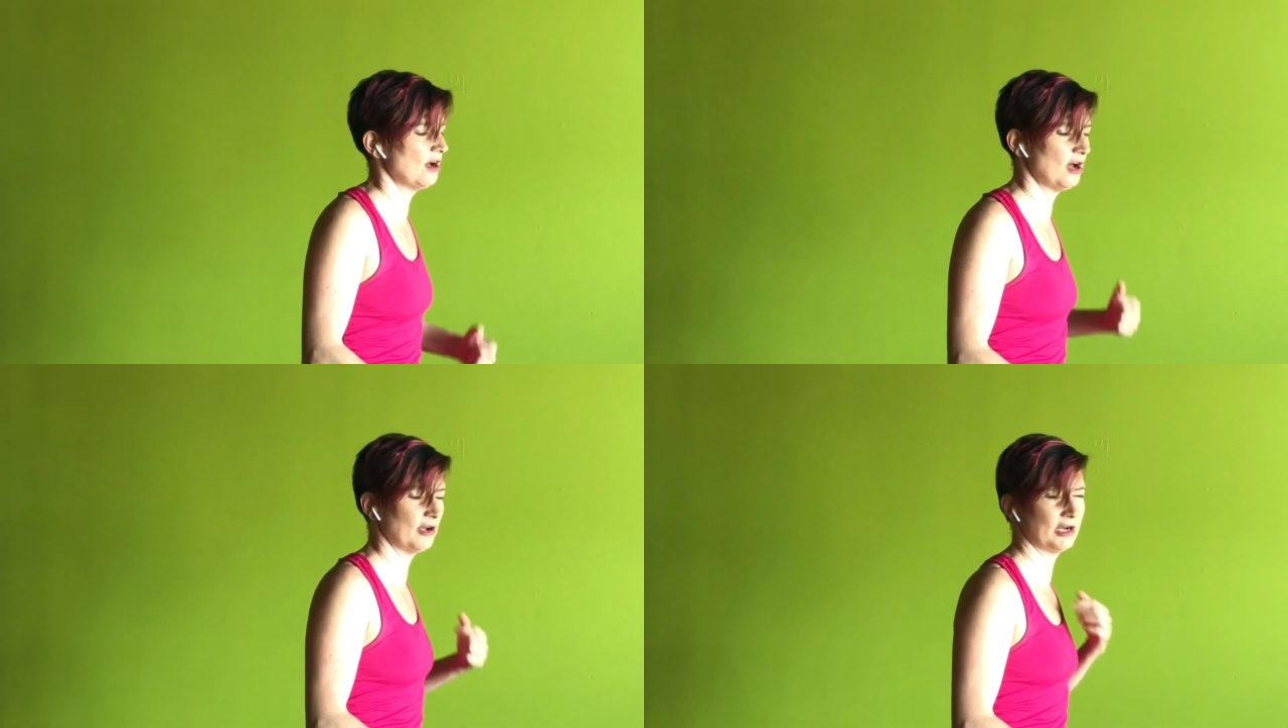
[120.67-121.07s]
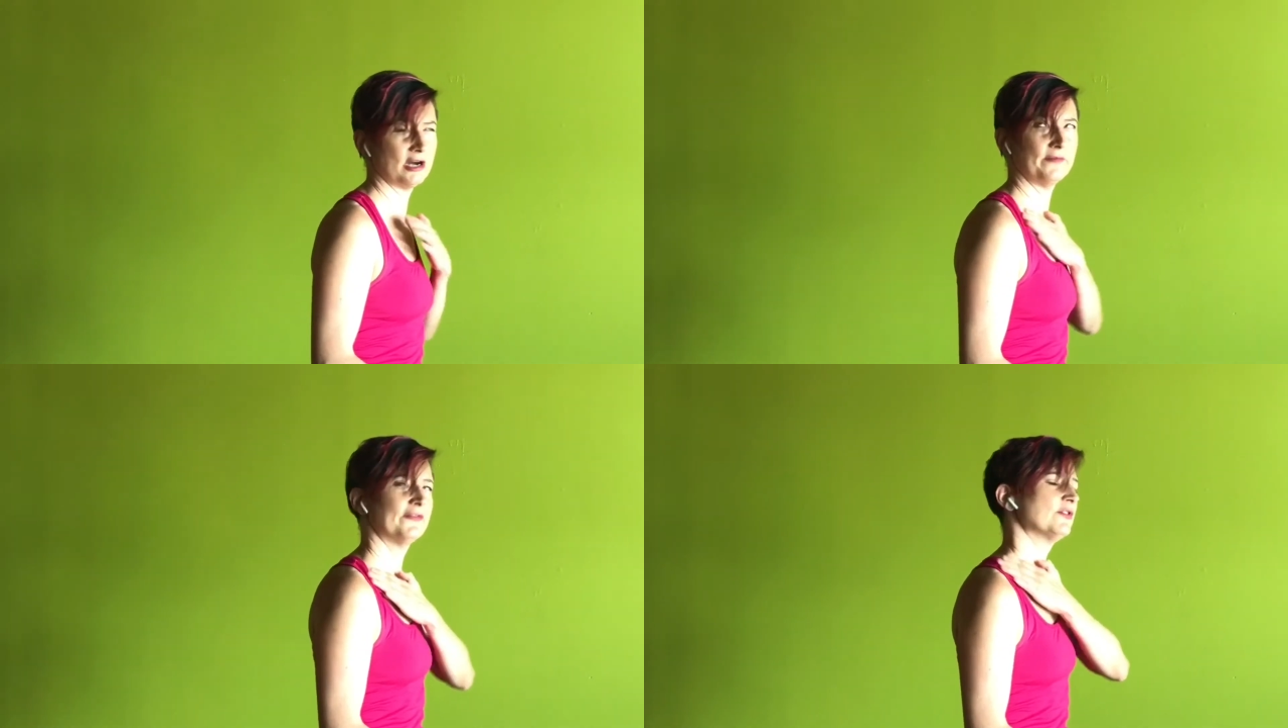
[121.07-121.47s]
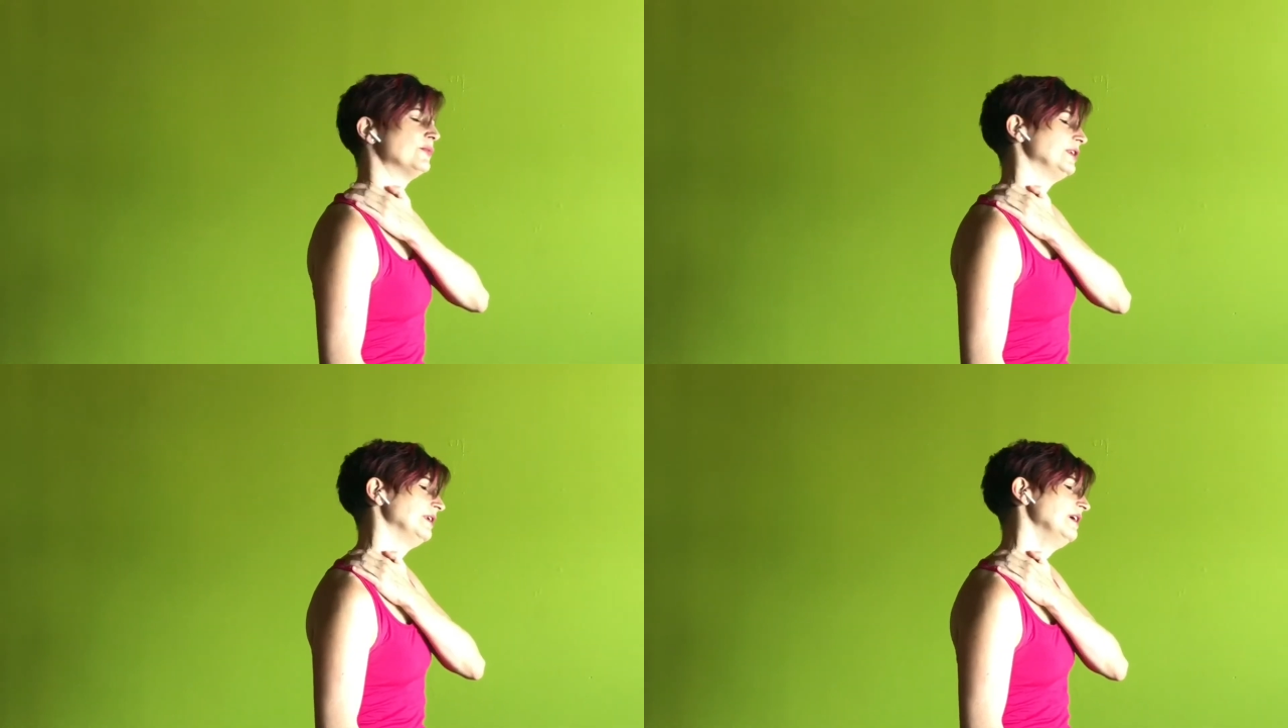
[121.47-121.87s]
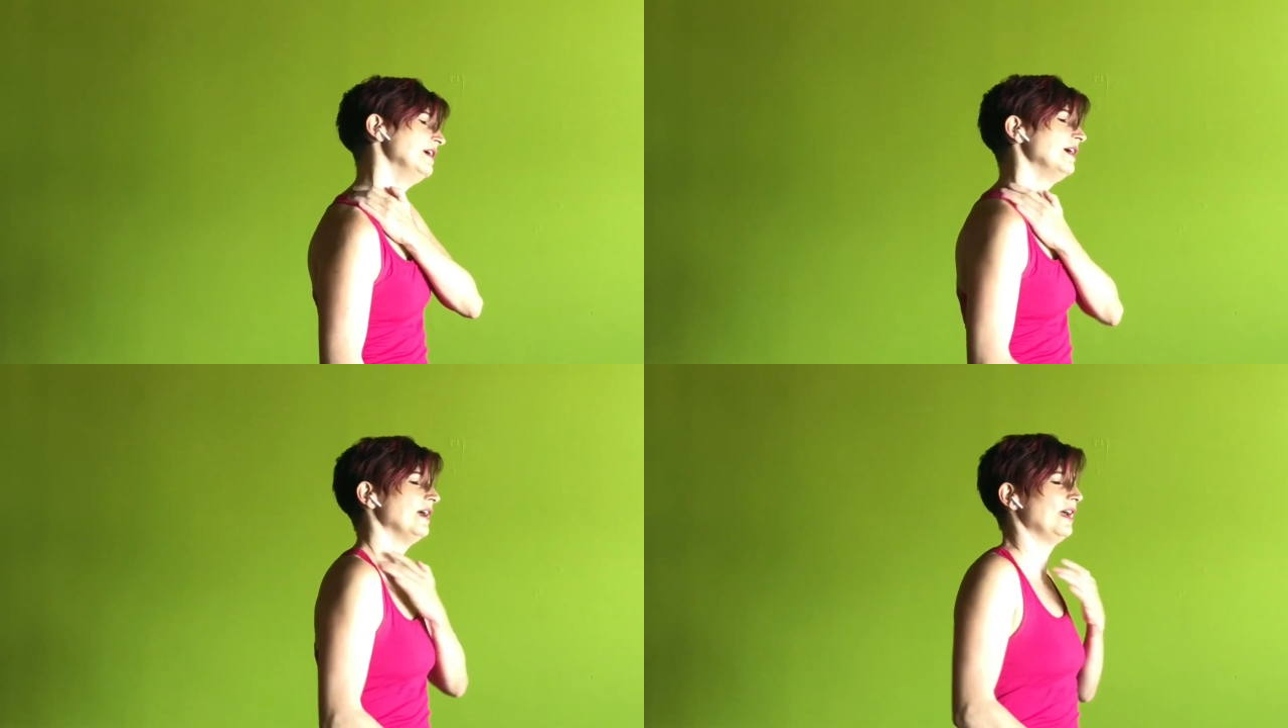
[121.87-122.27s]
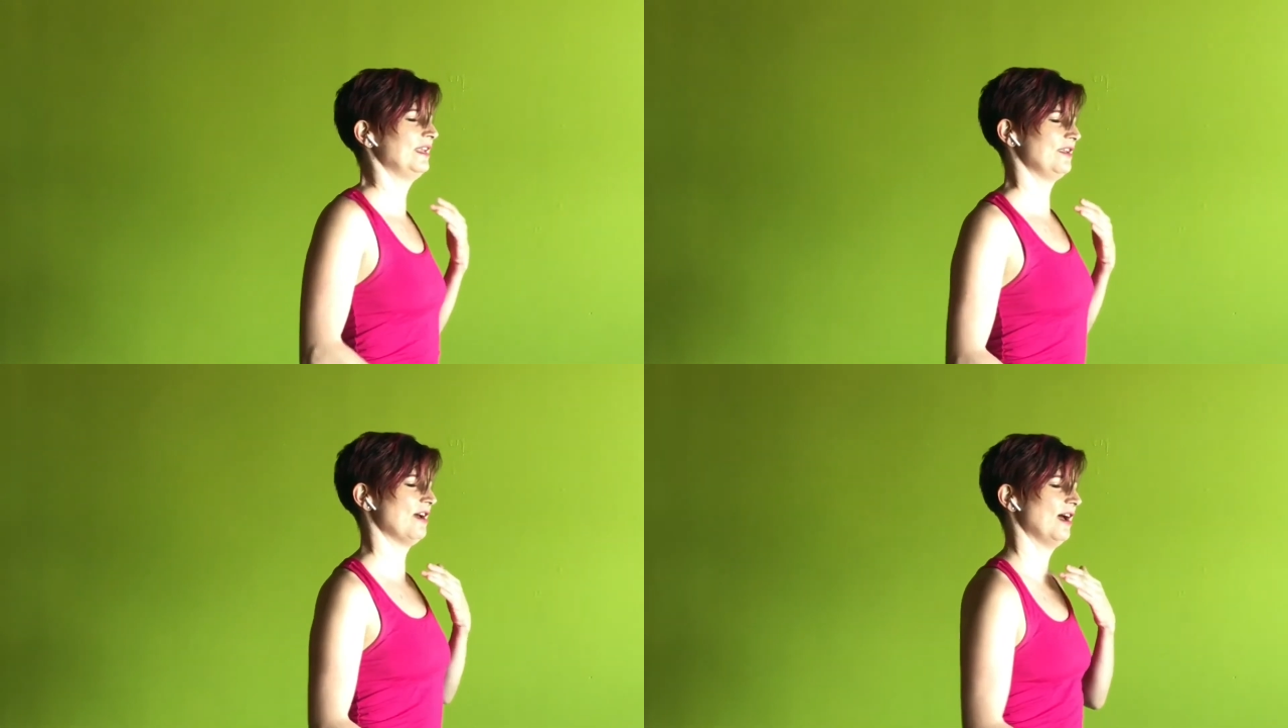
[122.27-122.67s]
uncomfortable, and you